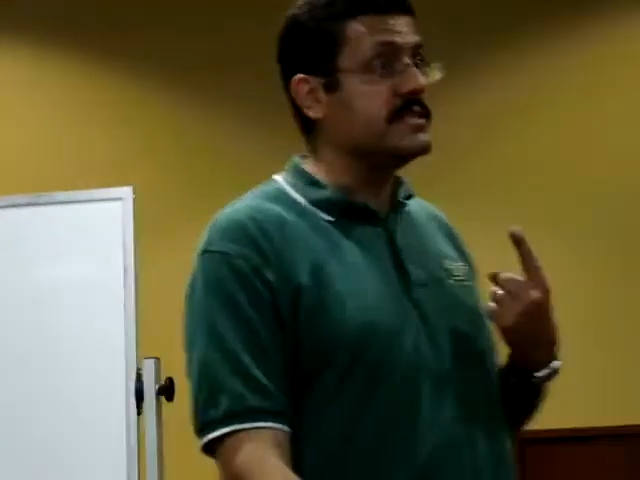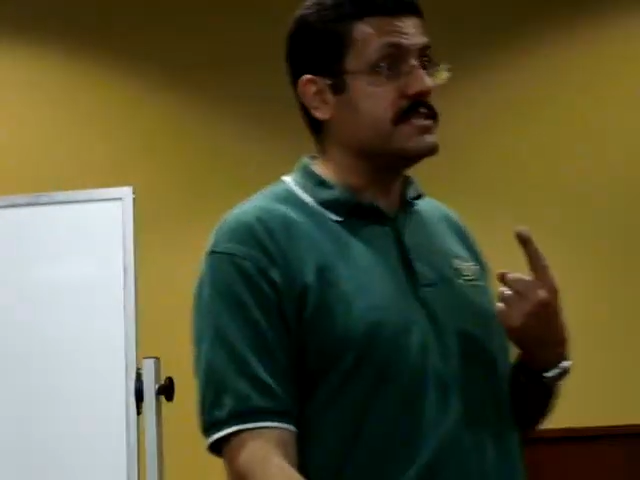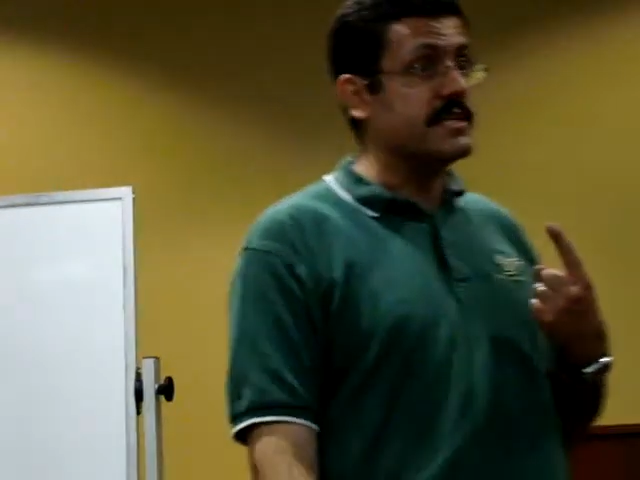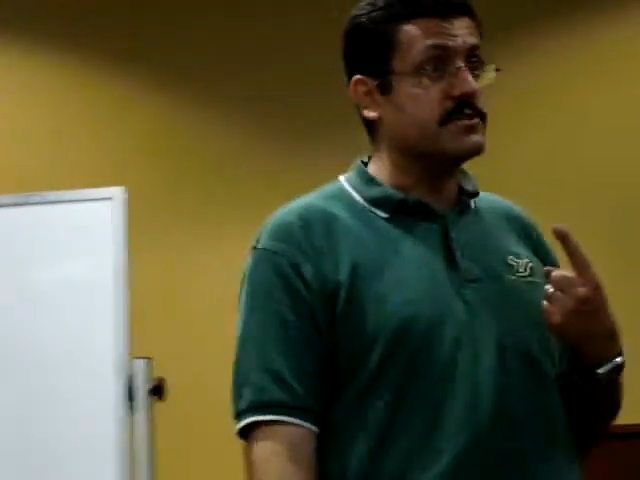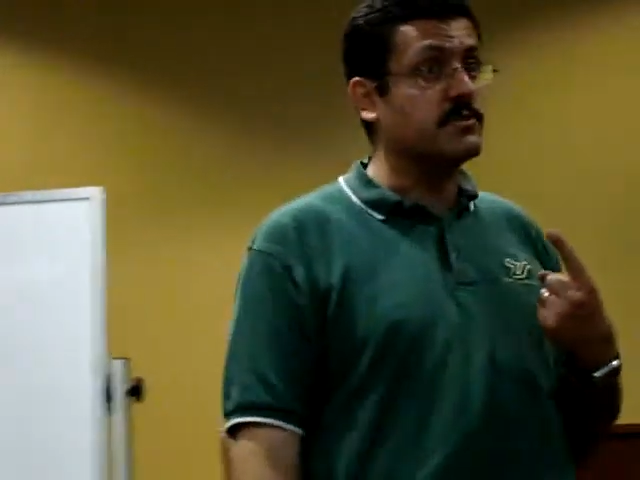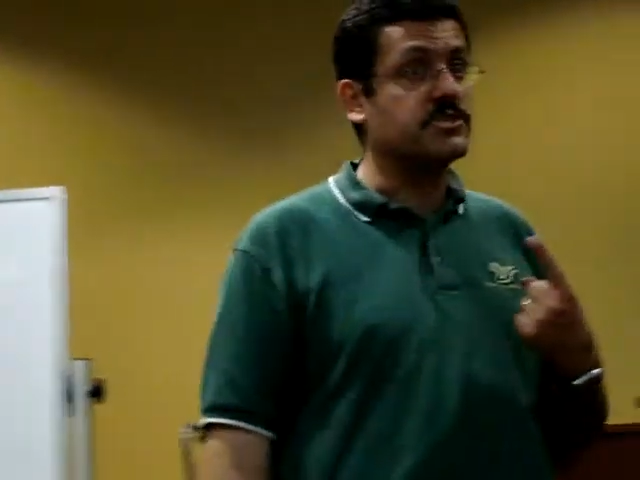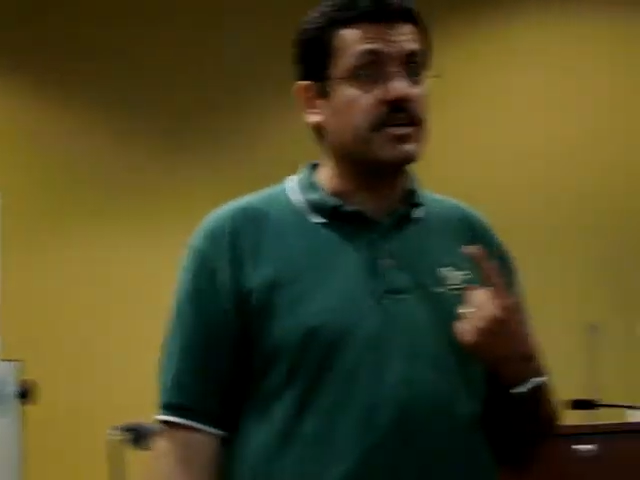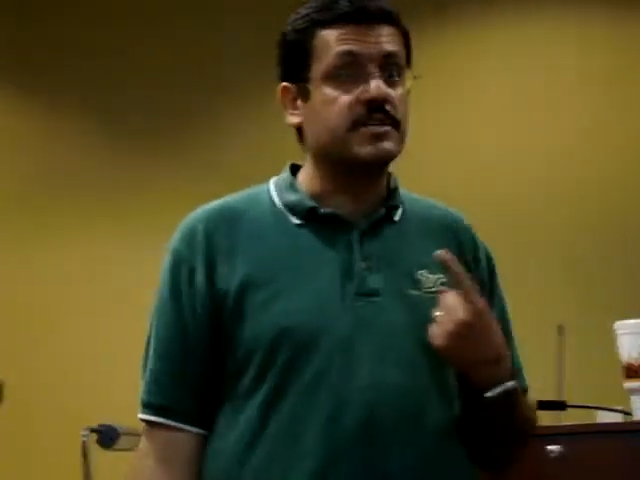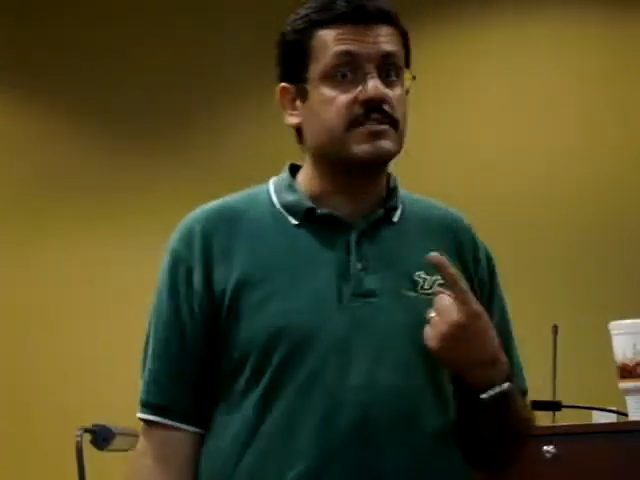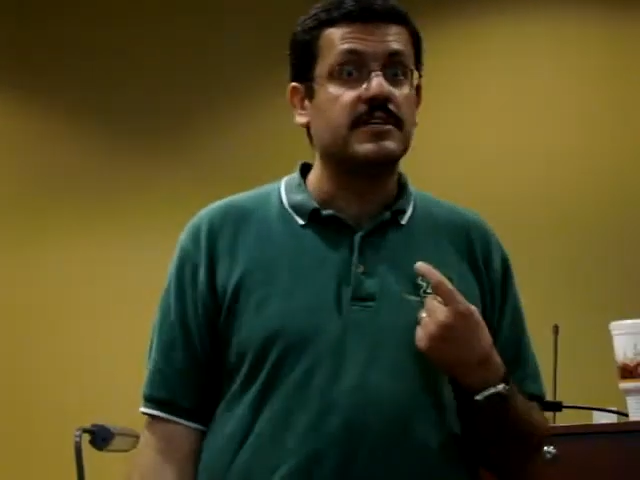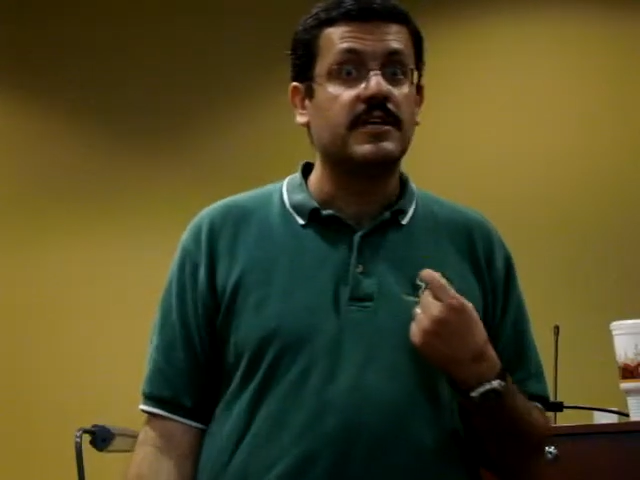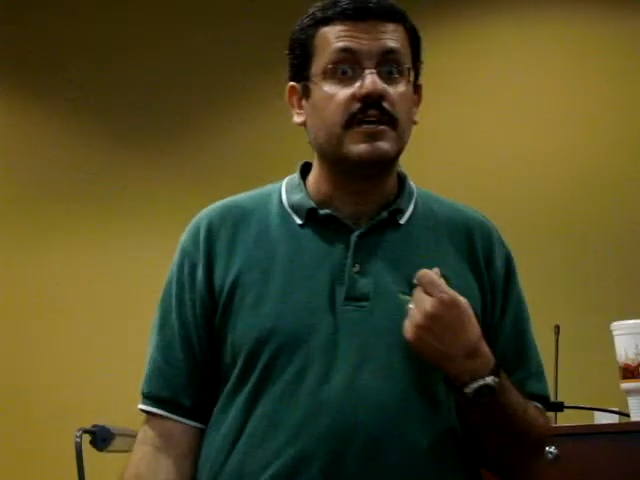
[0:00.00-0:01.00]
disease, which
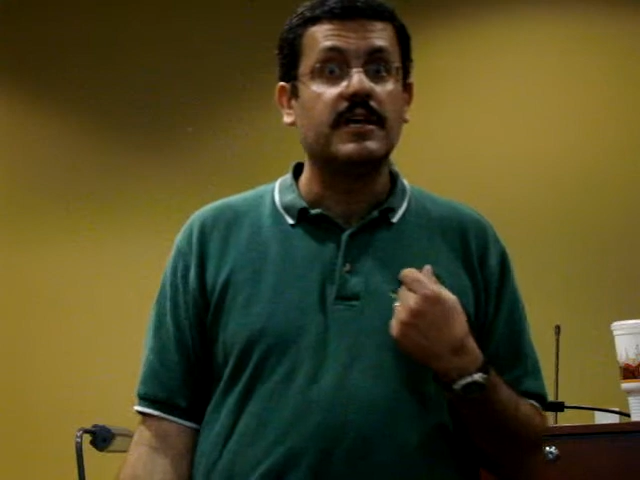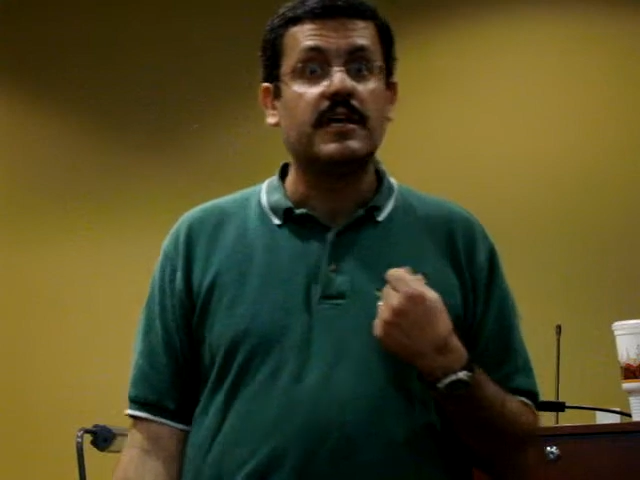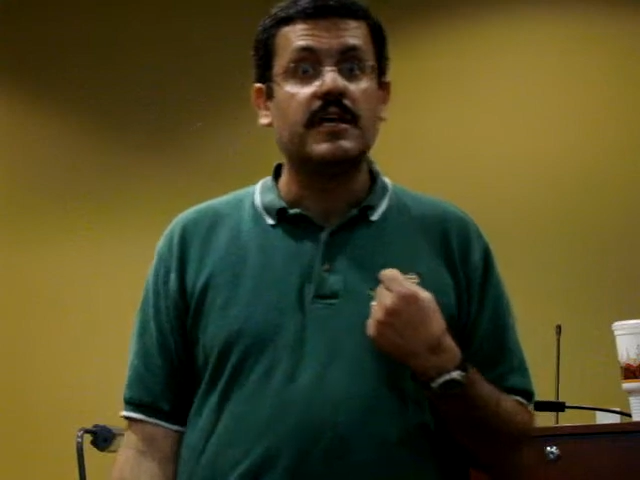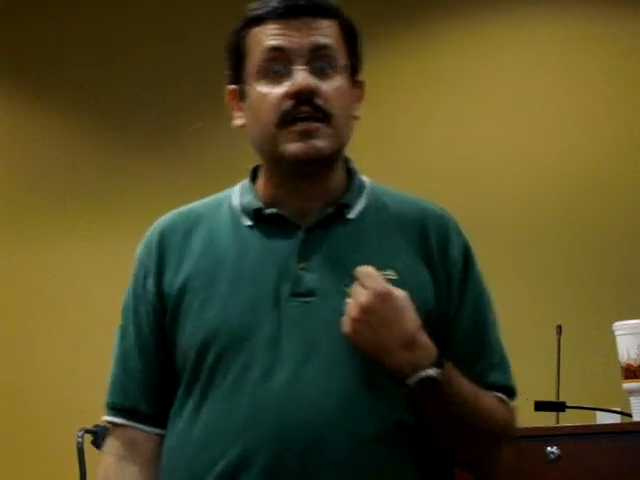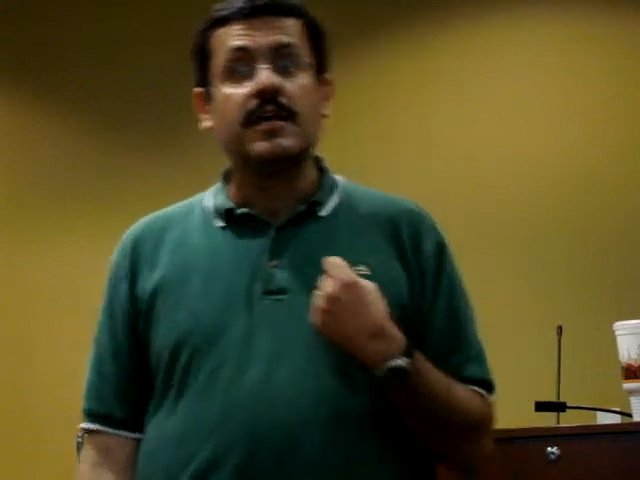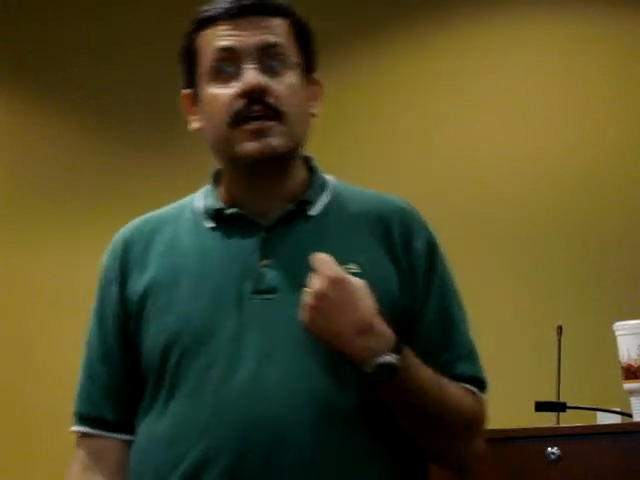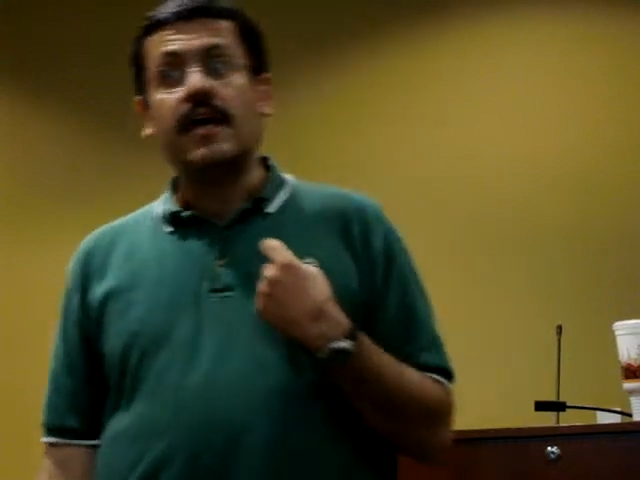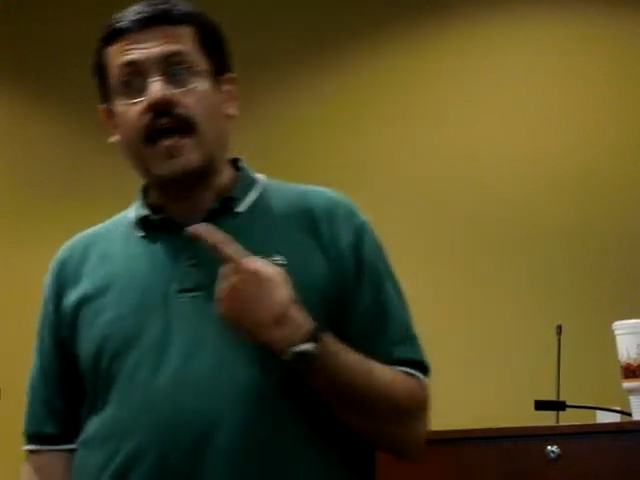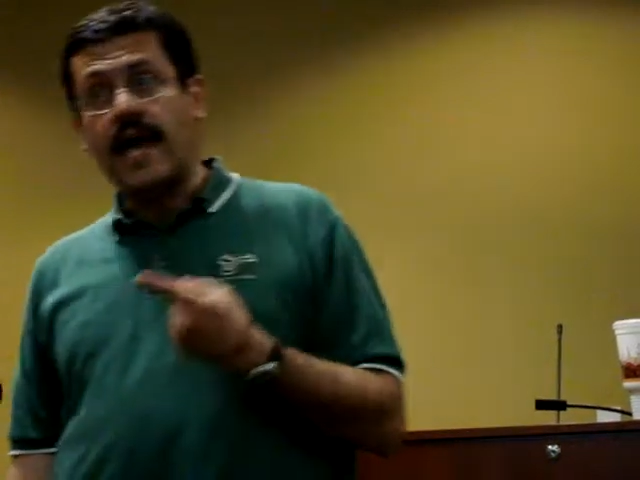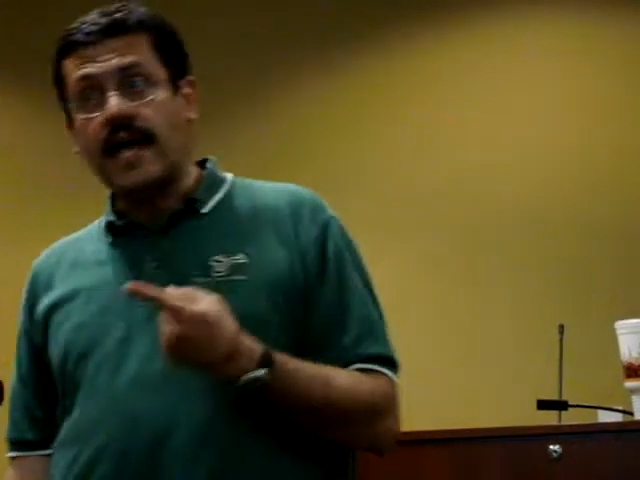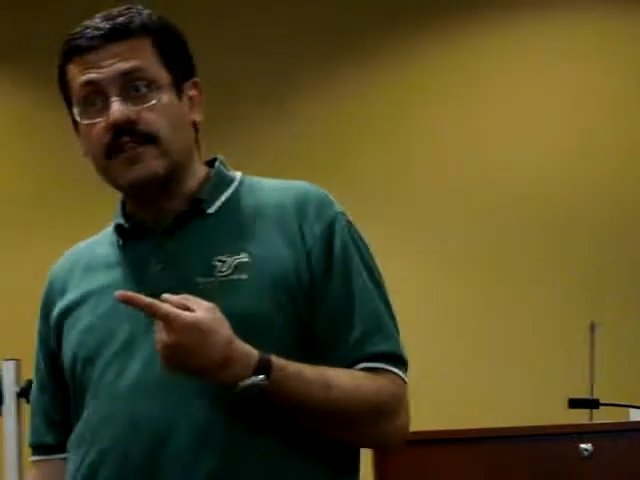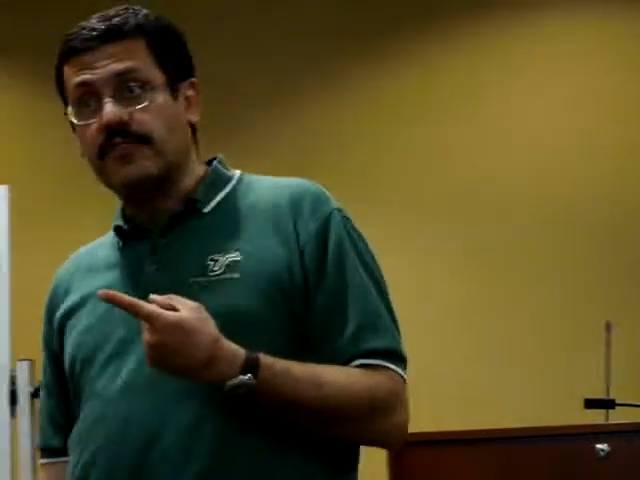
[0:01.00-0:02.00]
is
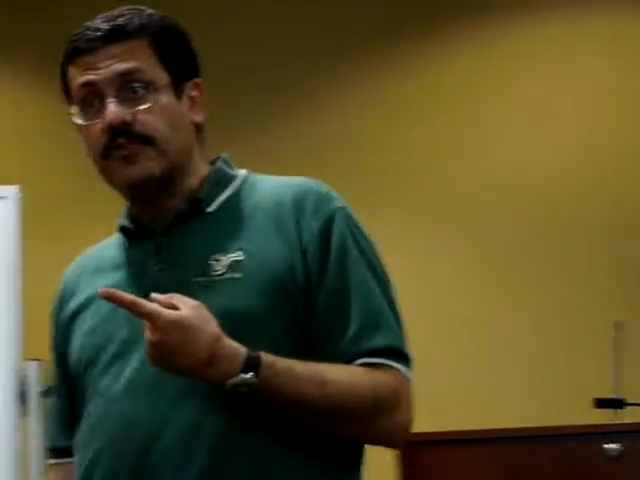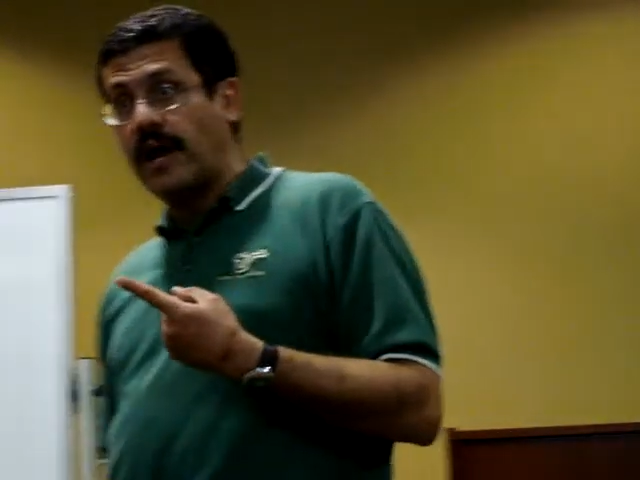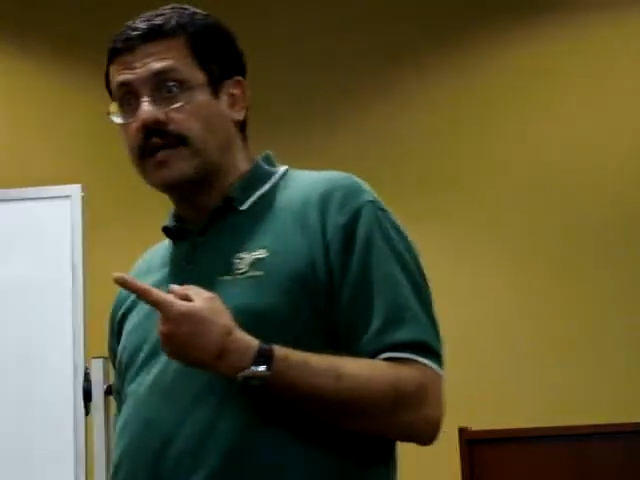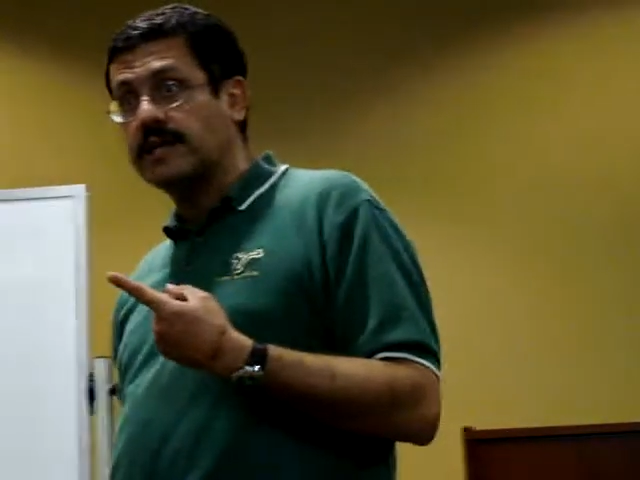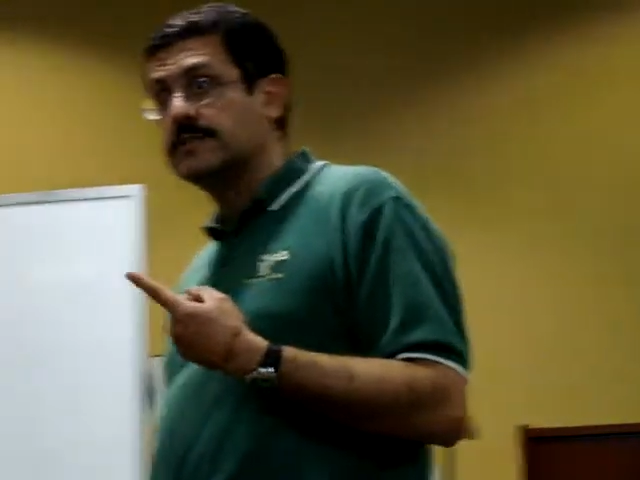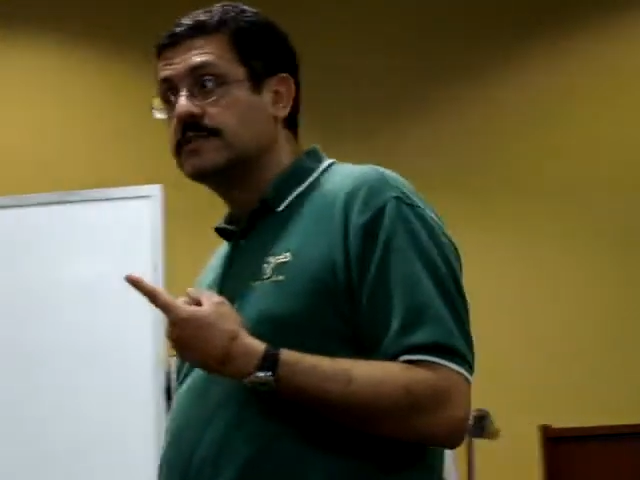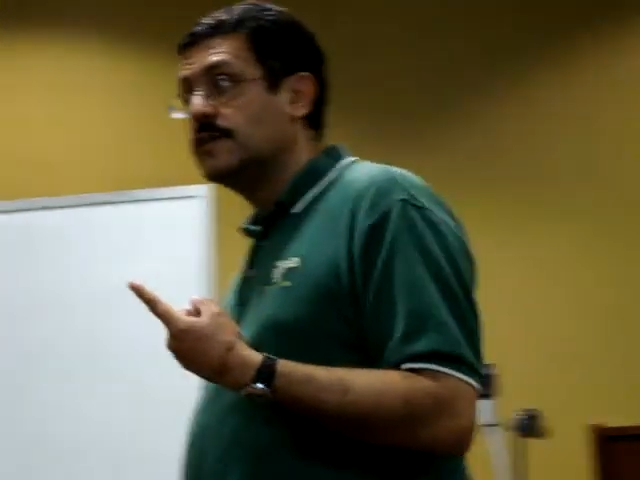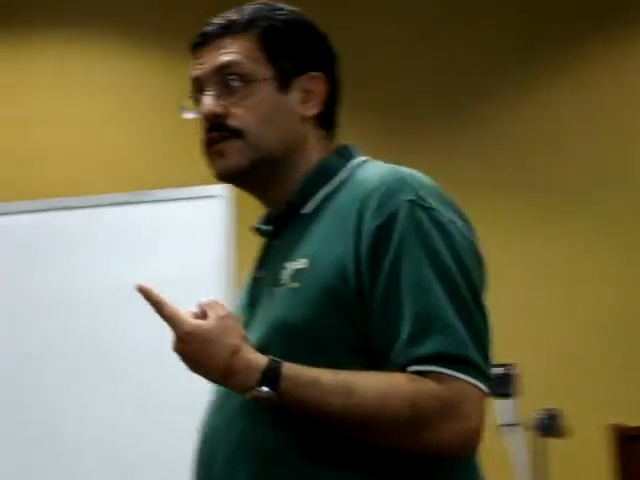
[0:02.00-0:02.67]
anthrax,